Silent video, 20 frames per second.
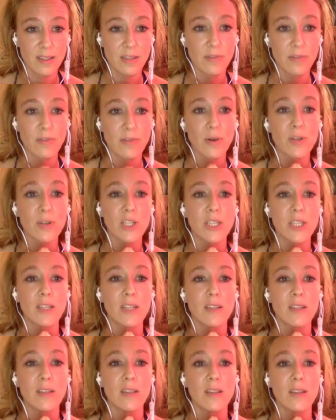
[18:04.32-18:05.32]

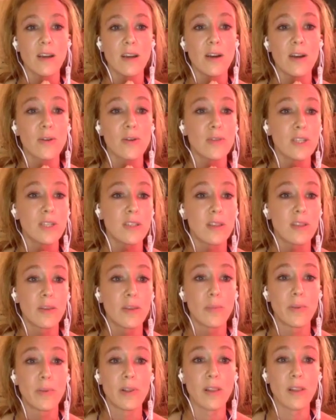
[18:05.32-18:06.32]
Devotion not only to
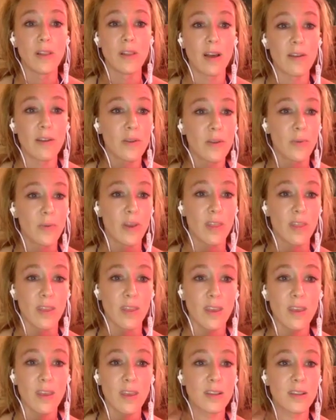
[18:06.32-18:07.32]
the beloved
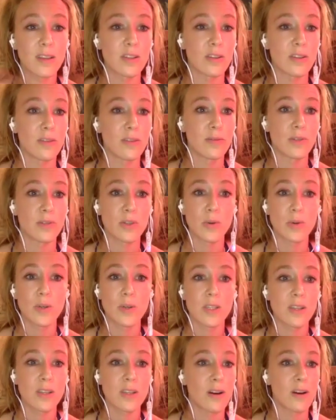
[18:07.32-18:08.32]
within, to source,